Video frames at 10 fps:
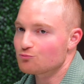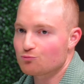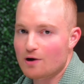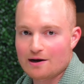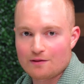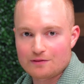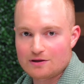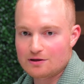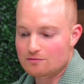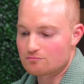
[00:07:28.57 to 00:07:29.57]
It's right on
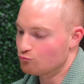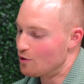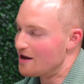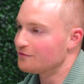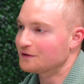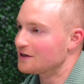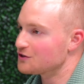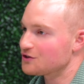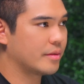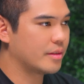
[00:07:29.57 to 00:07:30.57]
the Redfin
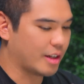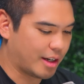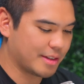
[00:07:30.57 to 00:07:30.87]
listing.